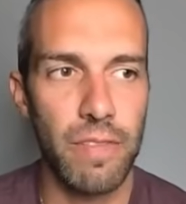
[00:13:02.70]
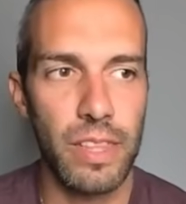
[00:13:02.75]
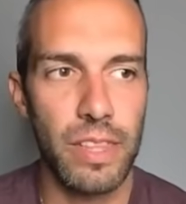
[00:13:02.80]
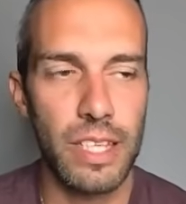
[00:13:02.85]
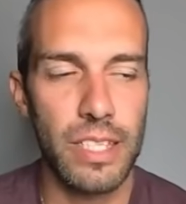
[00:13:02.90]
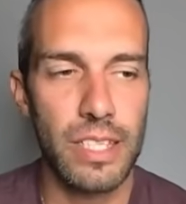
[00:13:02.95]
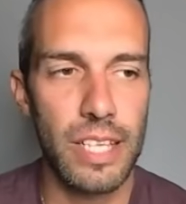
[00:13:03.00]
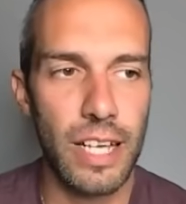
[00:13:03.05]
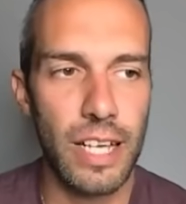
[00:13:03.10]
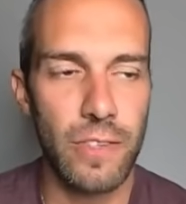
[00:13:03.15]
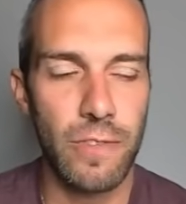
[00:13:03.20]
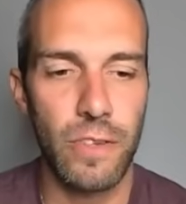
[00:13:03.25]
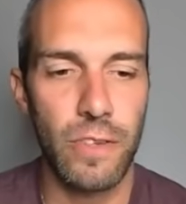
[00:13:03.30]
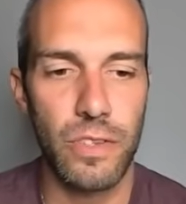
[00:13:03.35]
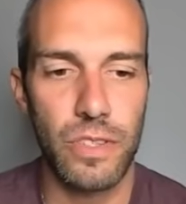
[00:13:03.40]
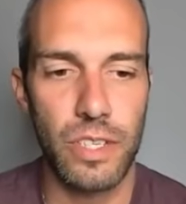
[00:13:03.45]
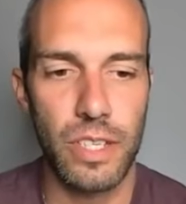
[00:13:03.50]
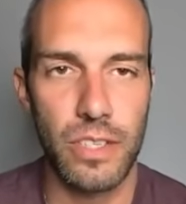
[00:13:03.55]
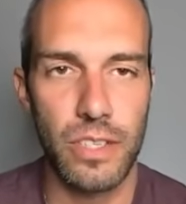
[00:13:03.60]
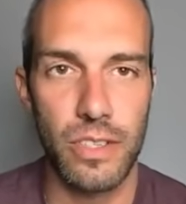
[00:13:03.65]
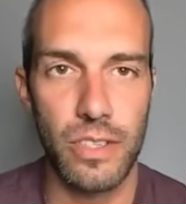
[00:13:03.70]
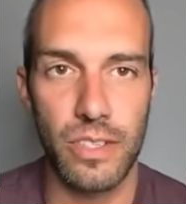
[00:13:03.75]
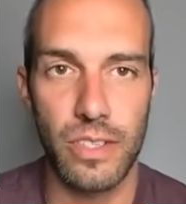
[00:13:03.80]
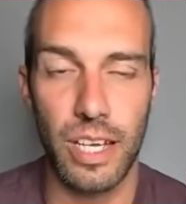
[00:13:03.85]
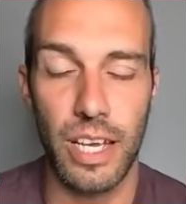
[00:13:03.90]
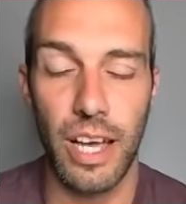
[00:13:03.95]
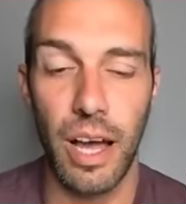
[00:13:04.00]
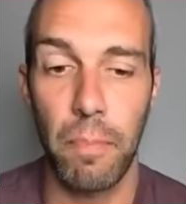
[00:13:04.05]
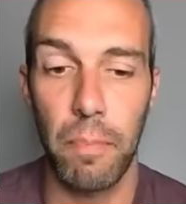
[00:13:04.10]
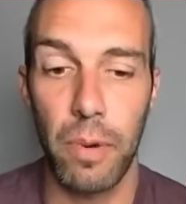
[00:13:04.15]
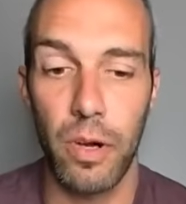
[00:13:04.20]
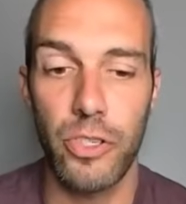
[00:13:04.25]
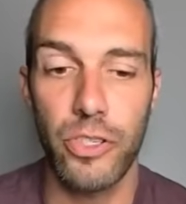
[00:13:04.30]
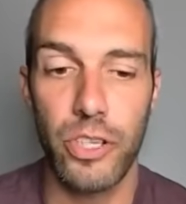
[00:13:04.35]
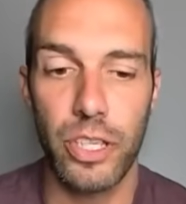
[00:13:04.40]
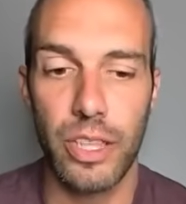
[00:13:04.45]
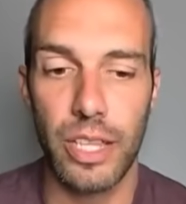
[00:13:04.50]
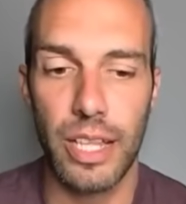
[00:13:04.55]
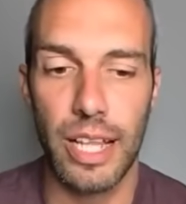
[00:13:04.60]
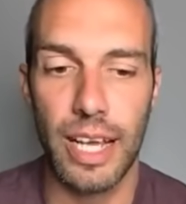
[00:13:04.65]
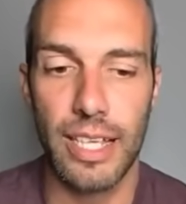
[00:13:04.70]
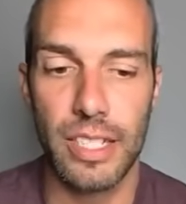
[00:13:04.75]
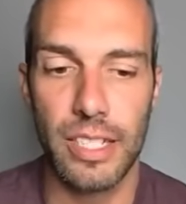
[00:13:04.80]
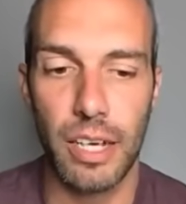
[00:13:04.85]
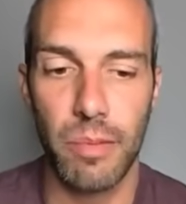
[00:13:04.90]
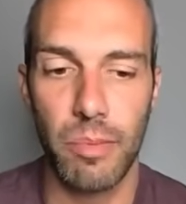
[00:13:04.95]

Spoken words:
even these last few seasons, I'm pushing the last